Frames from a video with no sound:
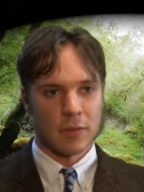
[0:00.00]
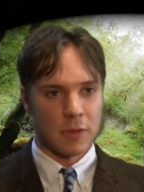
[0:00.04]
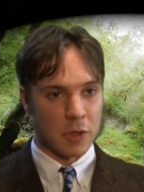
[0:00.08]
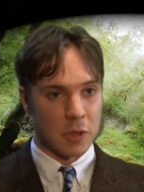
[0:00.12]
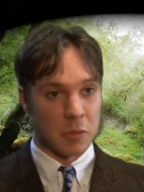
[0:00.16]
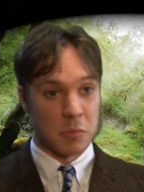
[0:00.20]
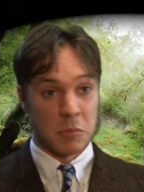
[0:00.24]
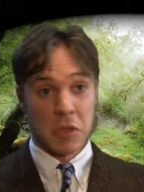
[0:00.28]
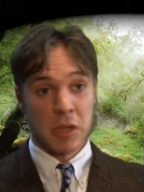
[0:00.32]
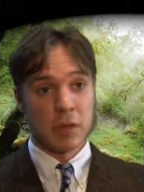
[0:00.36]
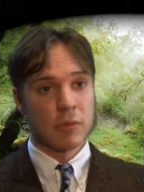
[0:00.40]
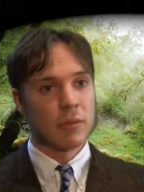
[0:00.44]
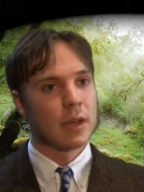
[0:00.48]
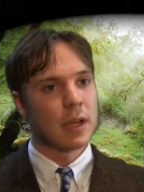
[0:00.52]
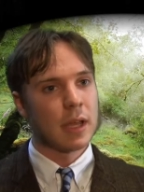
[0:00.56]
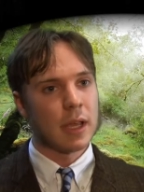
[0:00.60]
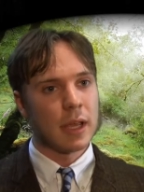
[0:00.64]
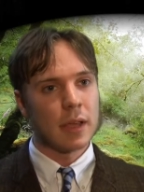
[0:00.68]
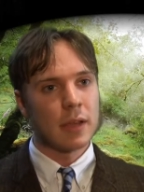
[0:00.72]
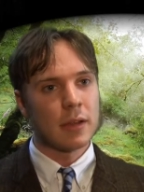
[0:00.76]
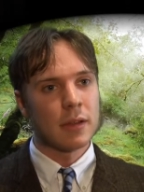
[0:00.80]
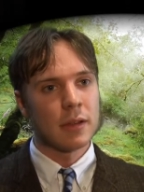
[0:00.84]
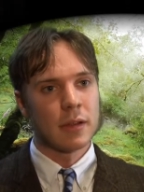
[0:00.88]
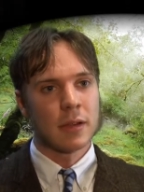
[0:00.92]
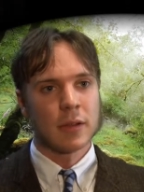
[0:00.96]
The
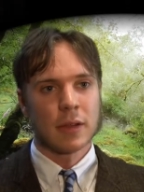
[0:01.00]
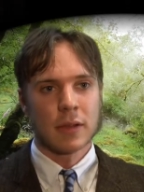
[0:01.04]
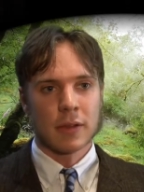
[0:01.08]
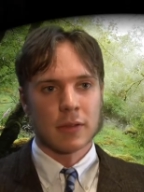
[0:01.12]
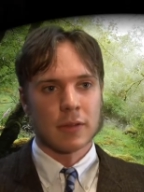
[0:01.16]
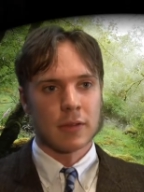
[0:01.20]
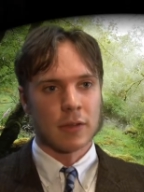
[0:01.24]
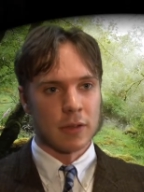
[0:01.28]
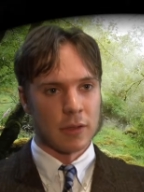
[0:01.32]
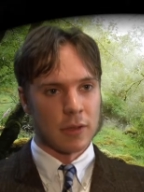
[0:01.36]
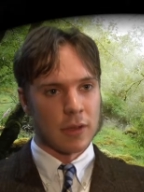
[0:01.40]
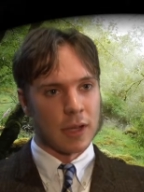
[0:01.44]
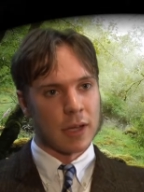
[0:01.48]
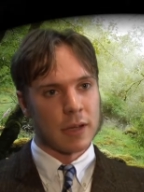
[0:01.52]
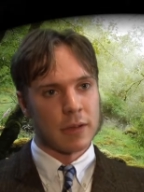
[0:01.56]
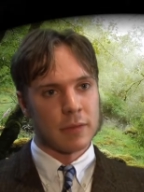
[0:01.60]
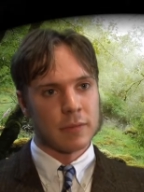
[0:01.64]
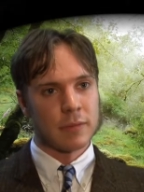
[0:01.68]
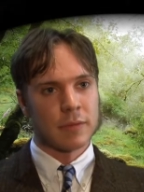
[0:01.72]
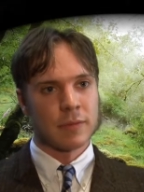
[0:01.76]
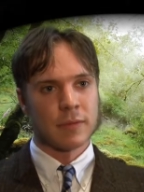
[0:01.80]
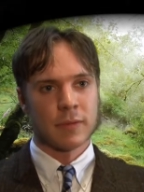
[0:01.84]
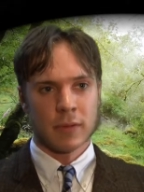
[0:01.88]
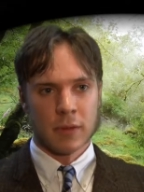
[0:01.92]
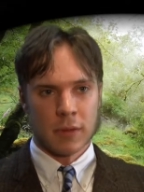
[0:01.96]
community, the
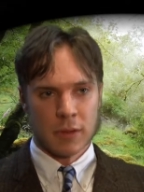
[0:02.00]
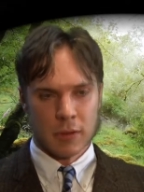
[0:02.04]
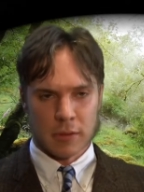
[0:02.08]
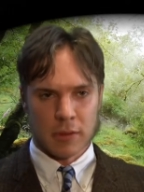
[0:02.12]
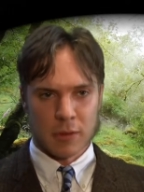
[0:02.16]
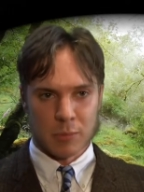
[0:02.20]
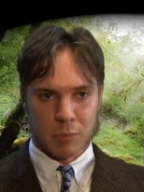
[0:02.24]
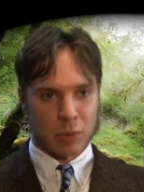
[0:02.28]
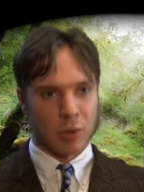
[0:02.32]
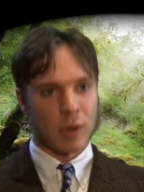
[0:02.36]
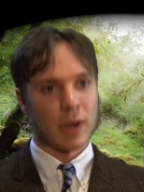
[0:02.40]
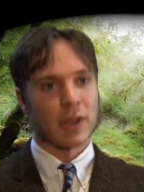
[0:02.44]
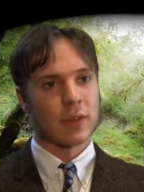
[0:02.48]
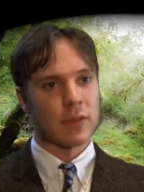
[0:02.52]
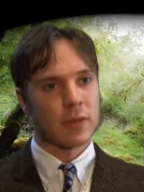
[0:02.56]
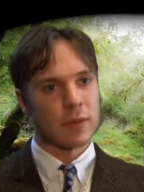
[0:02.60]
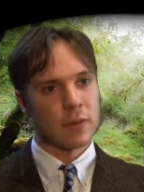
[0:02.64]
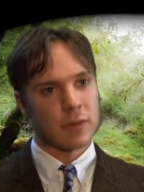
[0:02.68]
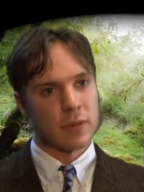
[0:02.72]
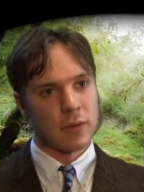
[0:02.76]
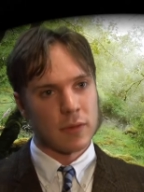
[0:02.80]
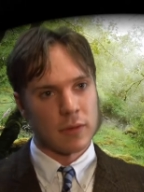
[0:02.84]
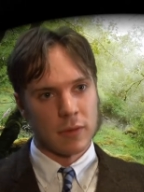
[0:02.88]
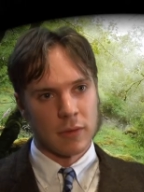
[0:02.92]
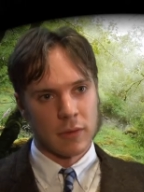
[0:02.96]
love, the
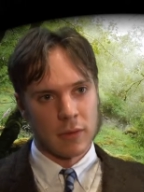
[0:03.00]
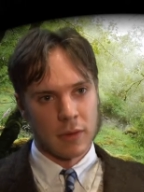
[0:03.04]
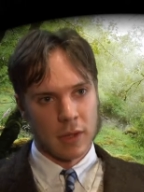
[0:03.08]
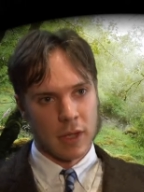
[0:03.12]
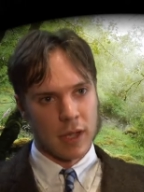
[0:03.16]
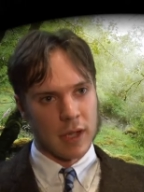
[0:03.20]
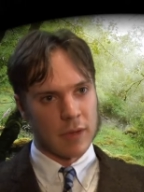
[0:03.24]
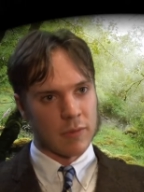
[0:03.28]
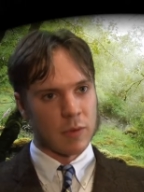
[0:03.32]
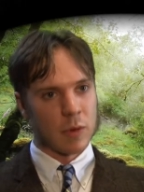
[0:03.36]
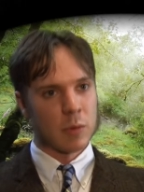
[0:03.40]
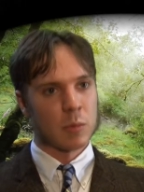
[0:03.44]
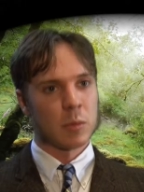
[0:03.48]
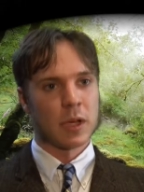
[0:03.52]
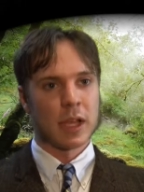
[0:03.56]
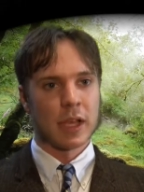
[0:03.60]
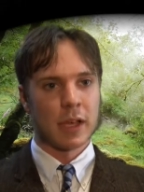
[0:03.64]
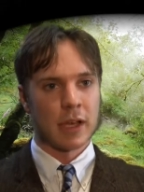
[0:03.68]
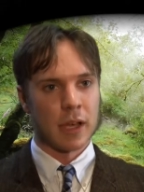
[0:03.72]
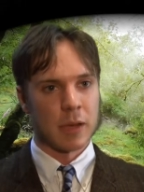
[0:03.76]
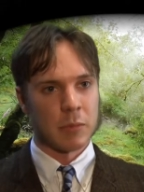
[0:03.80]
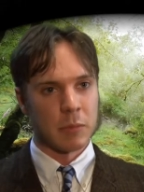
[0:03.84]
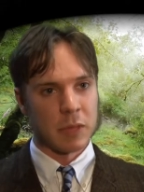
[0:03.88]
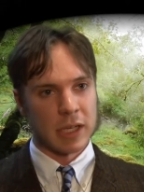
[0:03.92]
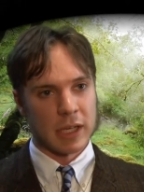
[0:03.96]
presence, everybody
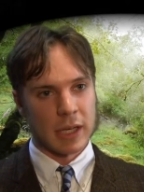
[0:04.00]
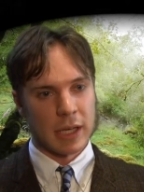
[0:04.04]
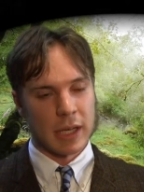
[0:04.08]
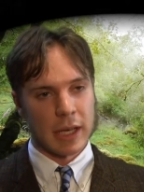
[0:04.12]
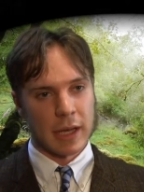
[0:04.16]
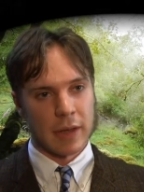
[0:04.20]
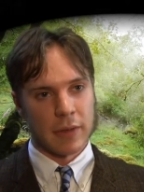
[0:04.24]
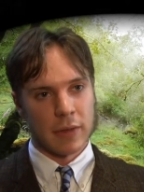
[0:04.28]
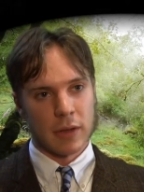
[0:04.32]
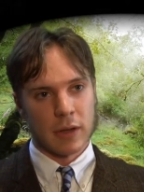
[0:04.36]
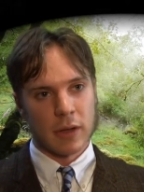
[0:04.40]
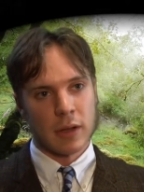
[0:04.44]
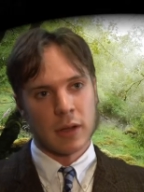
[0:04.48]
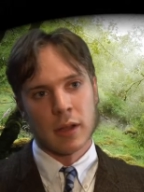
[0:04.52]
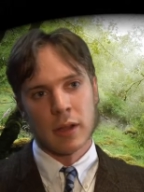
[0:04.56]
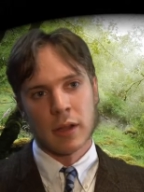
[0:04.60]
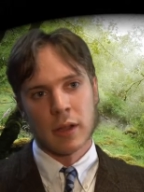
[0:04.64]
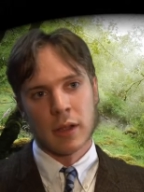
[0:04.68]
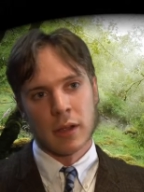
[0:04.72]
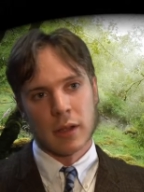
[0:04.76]
coming together.